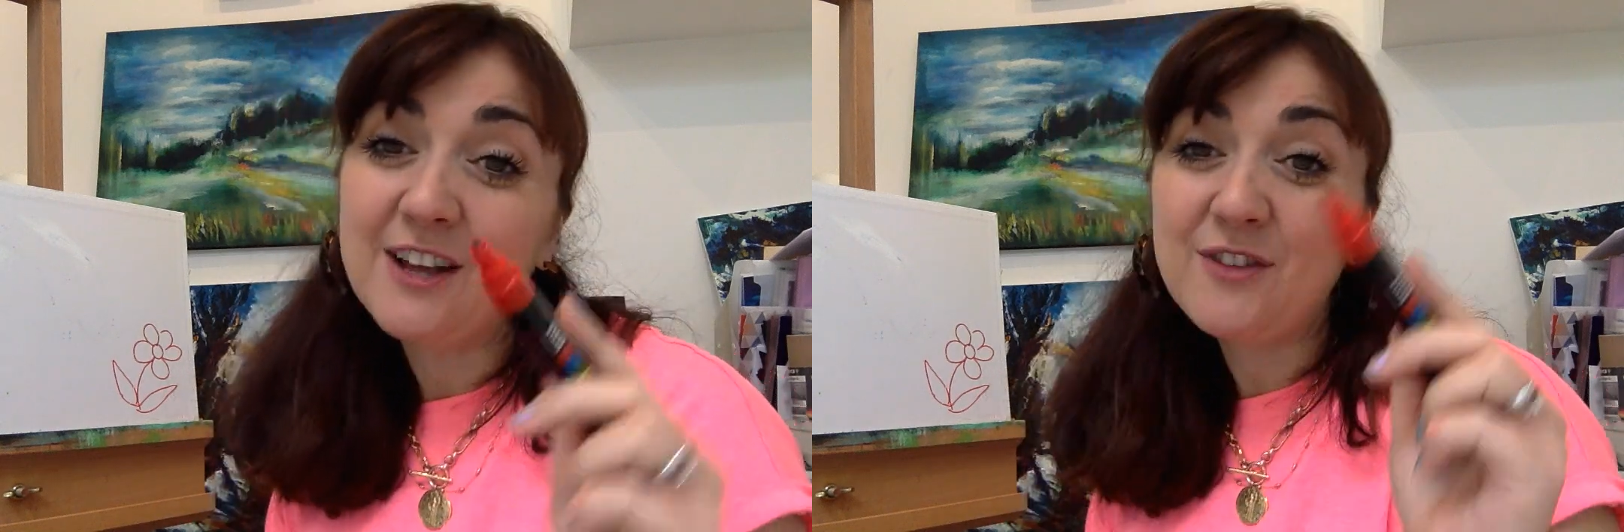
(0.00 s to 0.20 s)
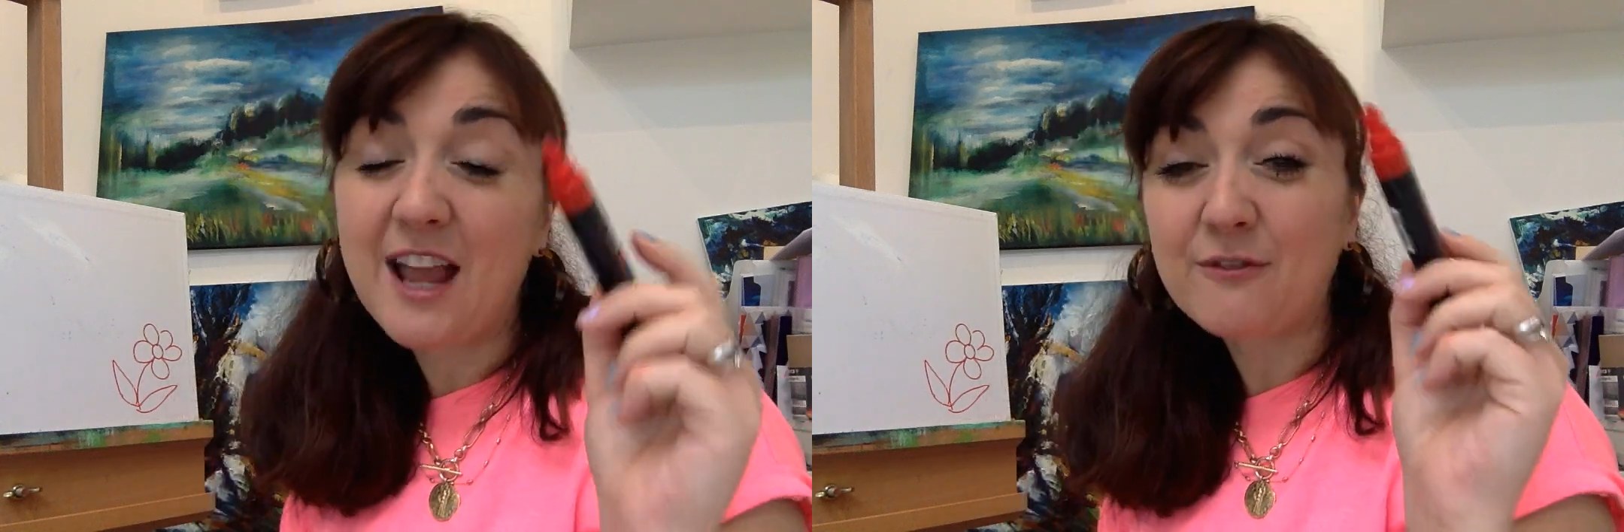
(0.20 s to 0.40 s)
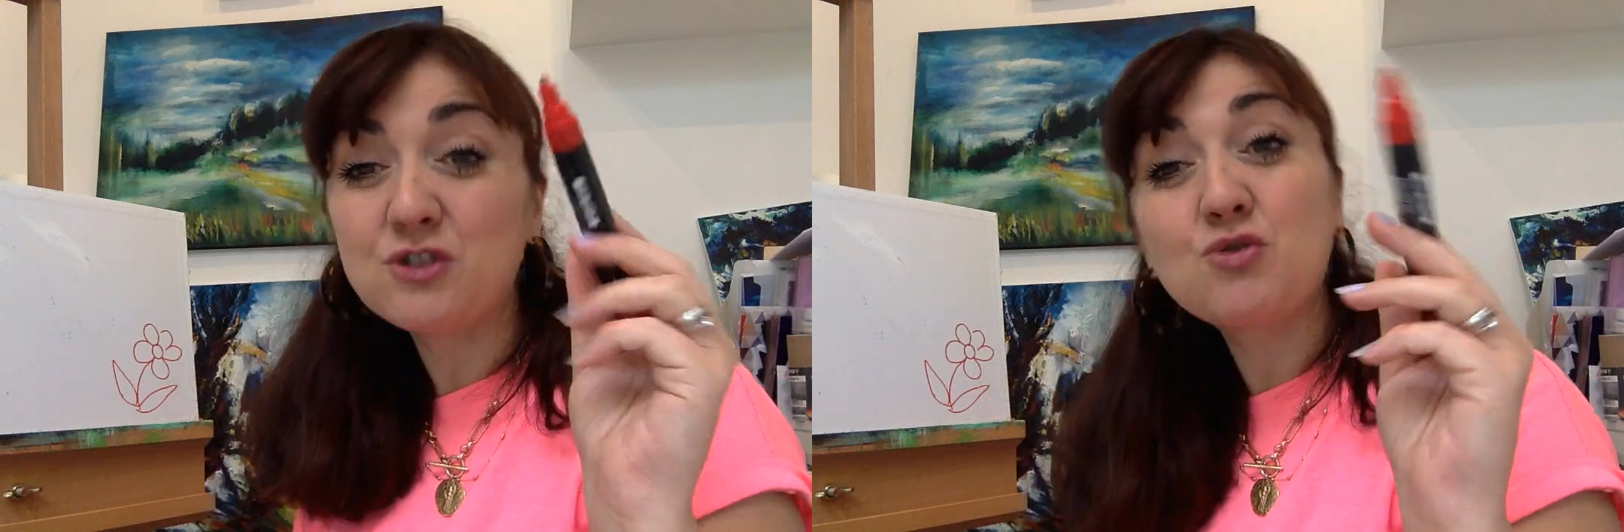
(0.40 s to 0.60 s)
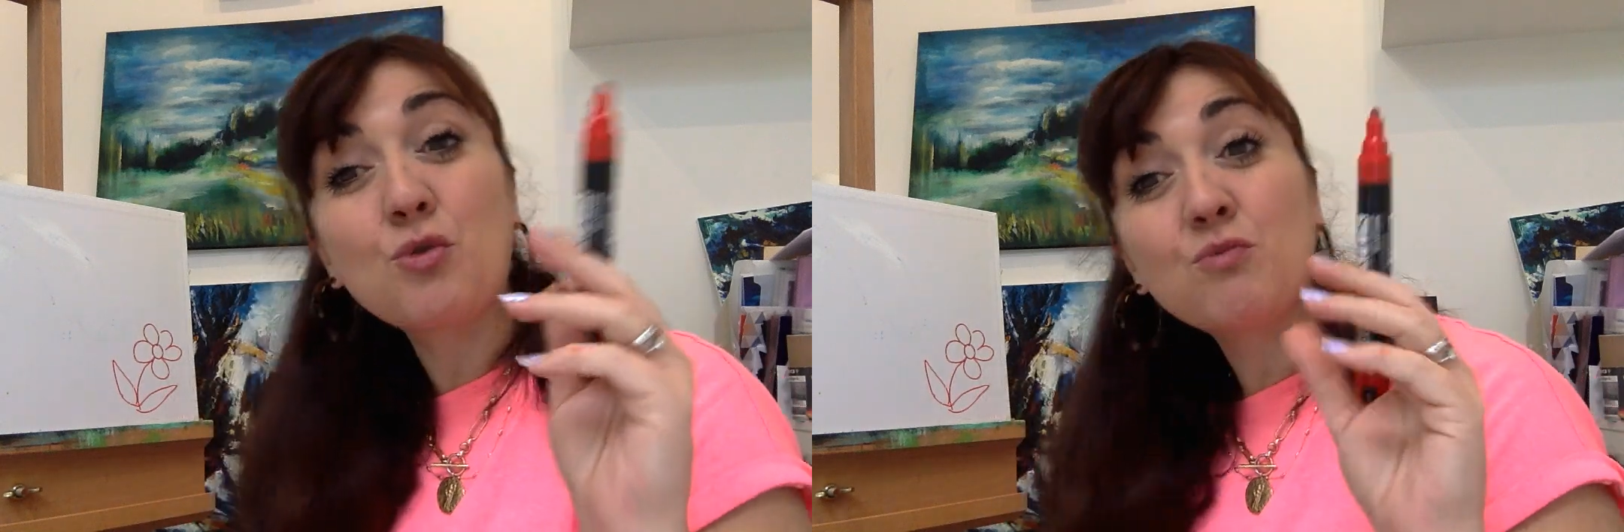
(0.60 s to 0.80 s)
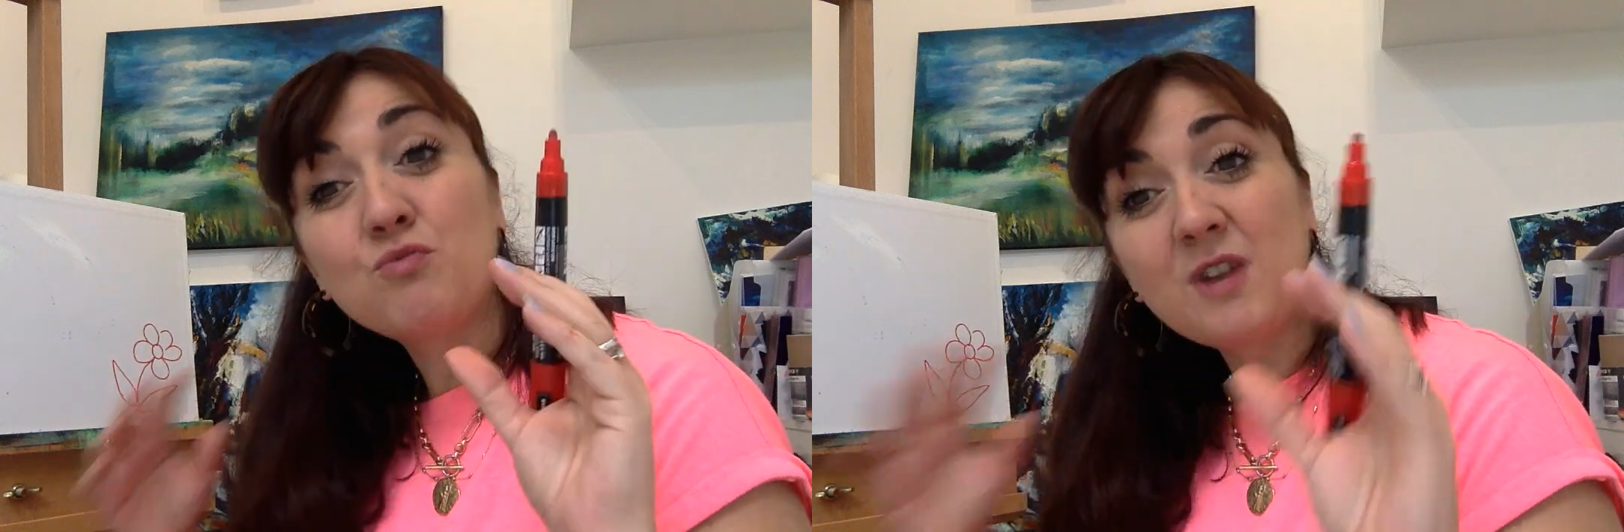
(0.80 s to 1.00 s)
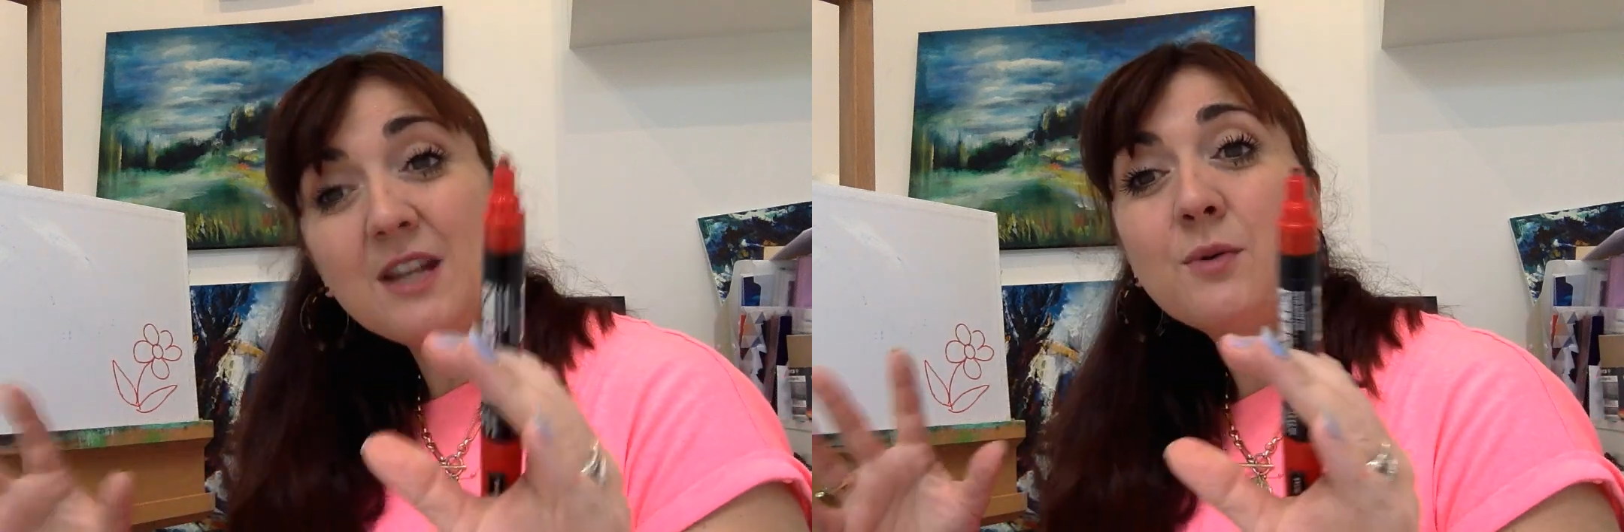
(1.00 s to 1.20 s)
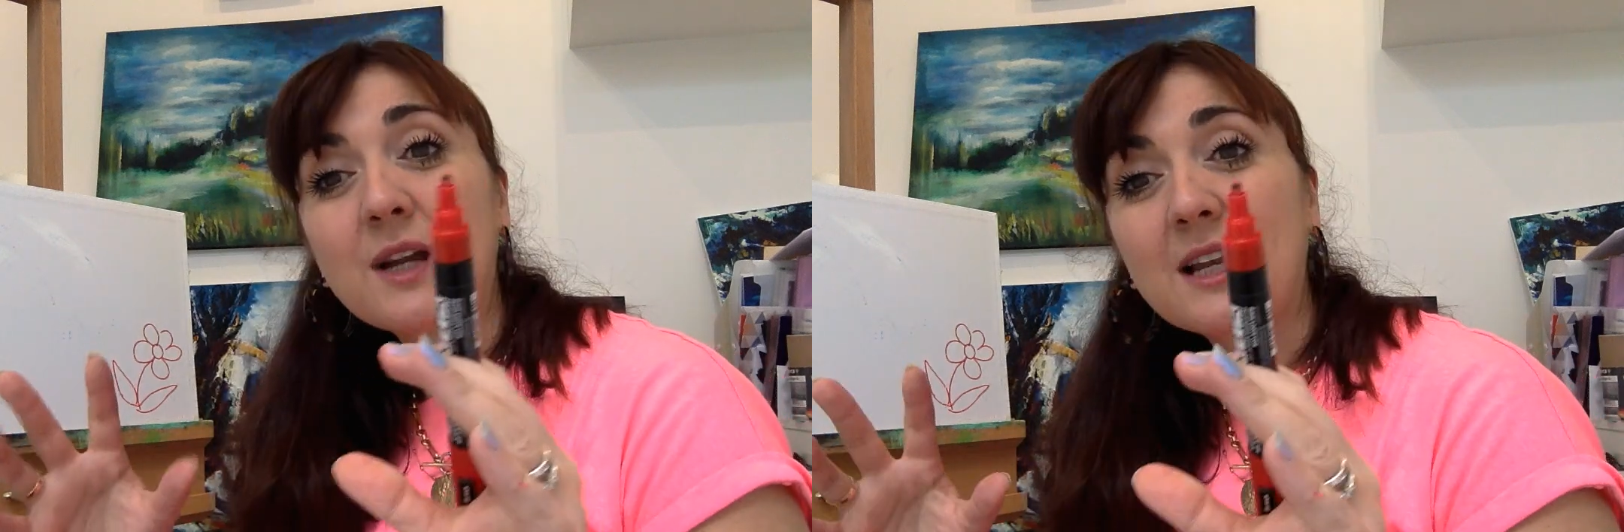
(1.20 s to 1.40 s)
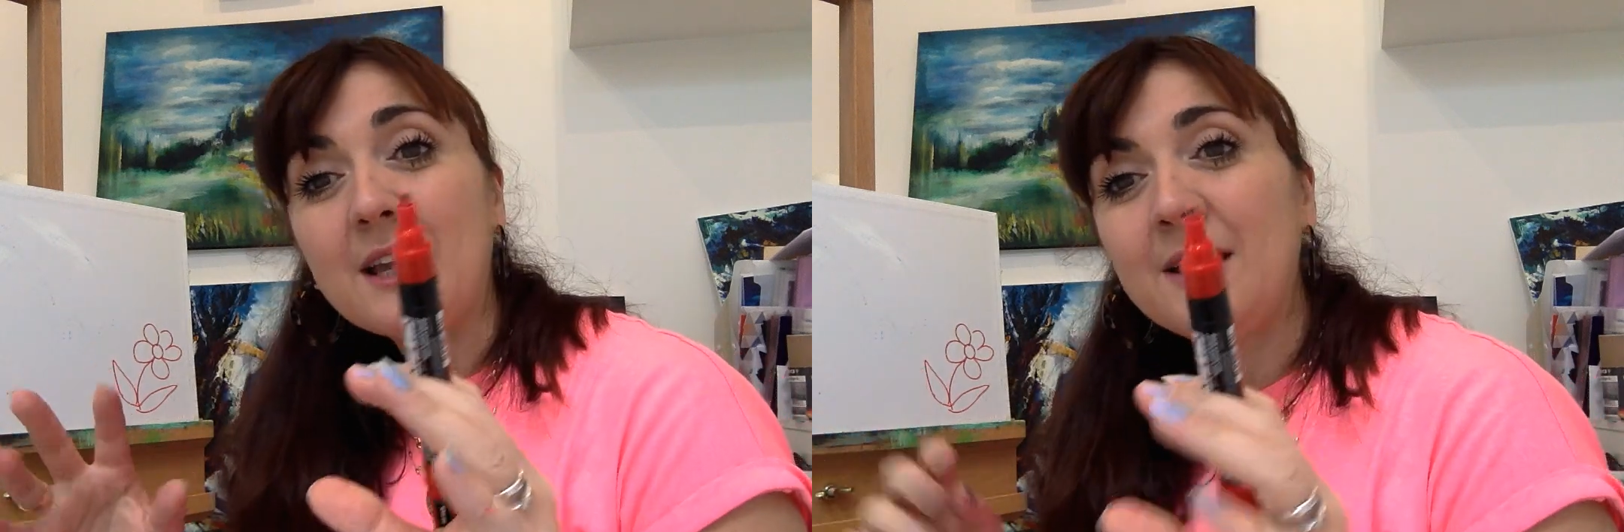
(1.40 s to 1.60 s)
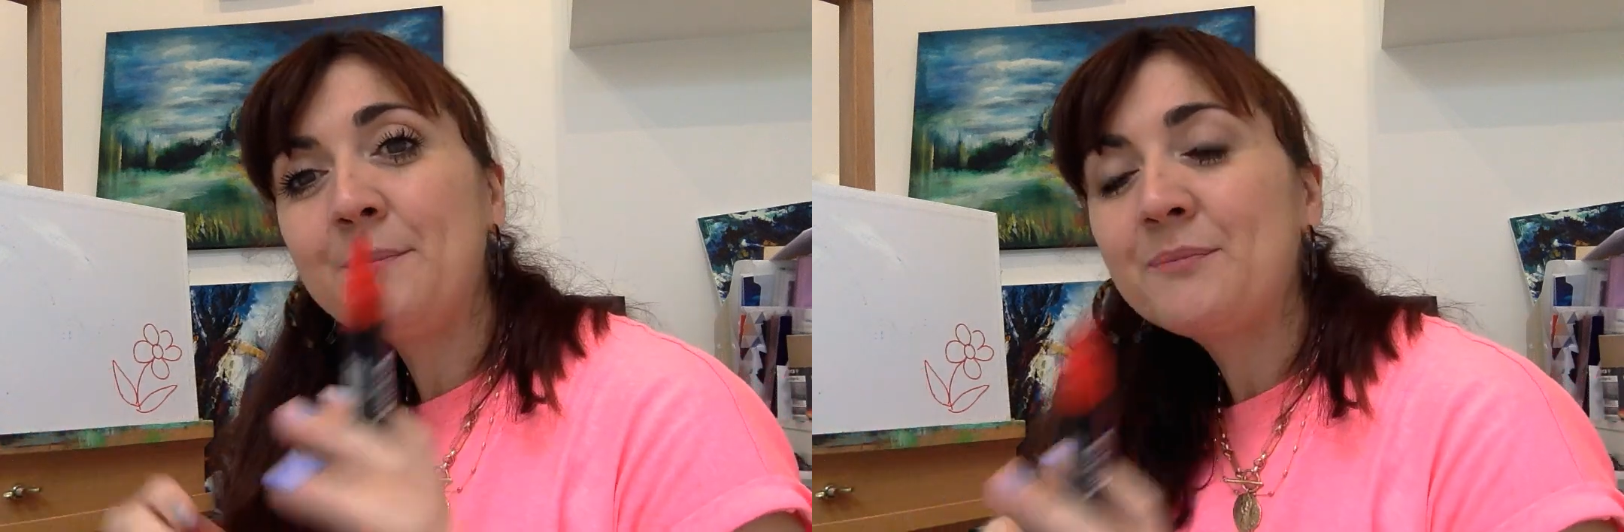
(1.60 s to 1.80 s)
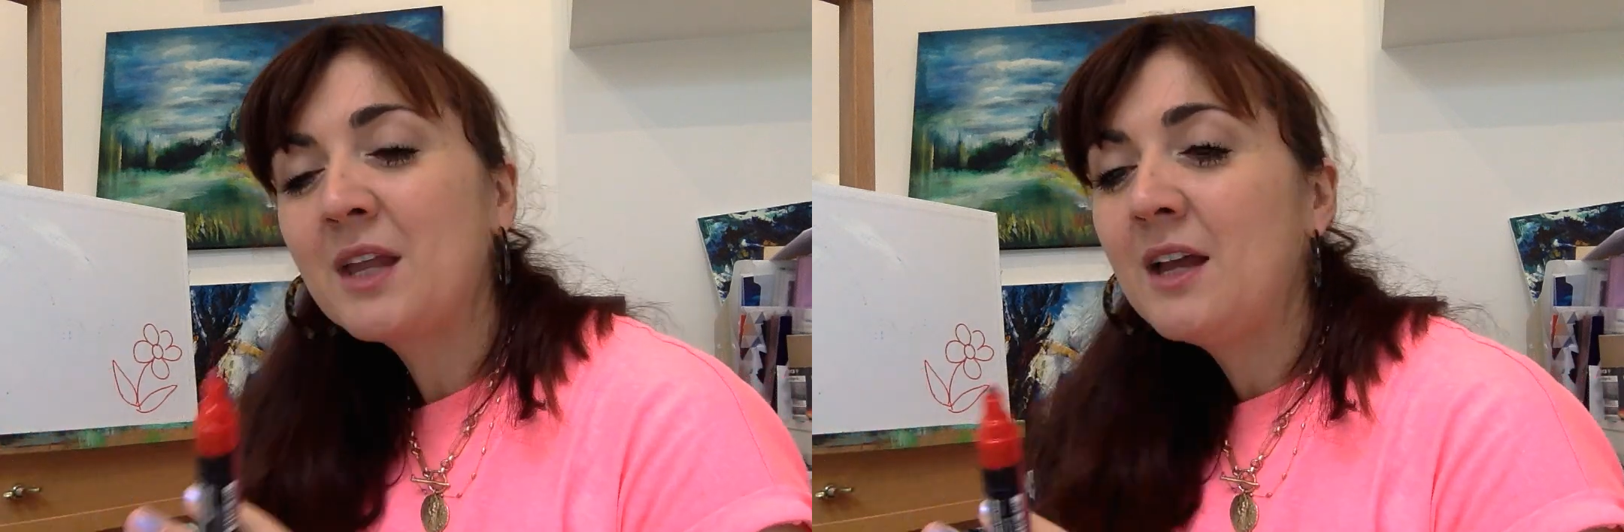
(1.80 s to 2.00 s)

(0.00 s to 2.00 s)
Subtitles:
that you have to draw really quickly.